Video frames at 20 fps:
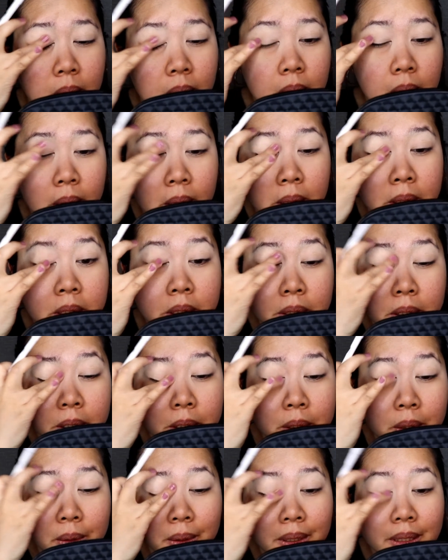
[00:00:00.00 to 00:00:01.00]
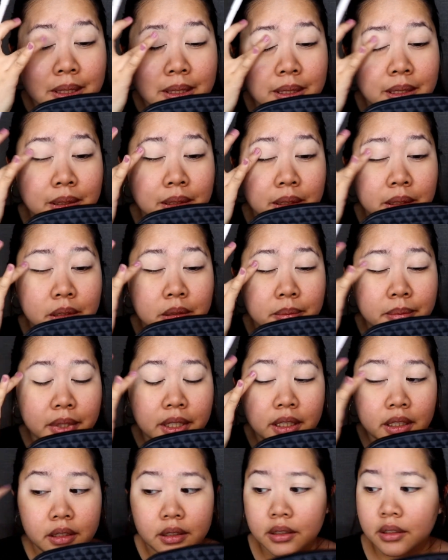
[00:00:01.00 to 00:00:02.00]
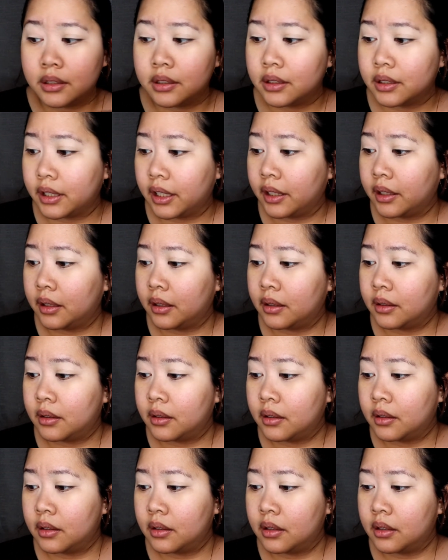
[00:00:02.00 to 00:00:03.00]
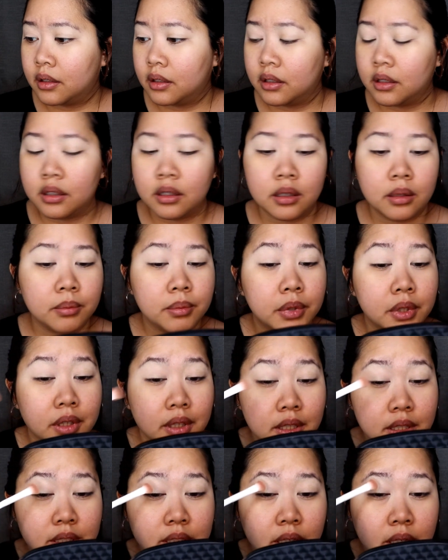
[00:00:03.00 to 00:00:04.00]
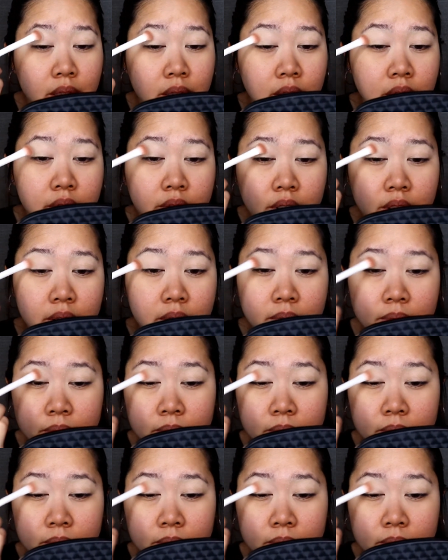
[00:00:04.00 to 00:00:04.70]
That actually creased a little bit. Okay, put this all over.